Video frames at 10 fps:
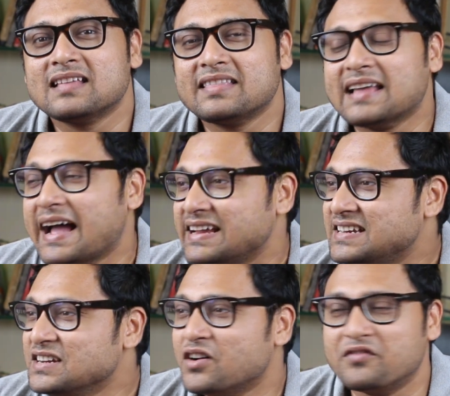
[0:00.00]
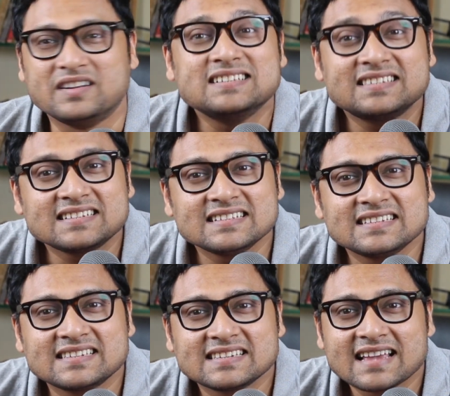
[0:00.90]
the idea of
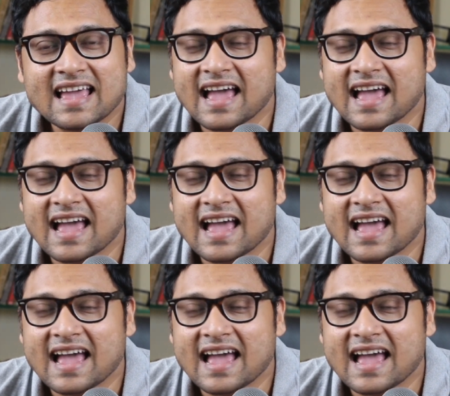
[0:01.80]
distance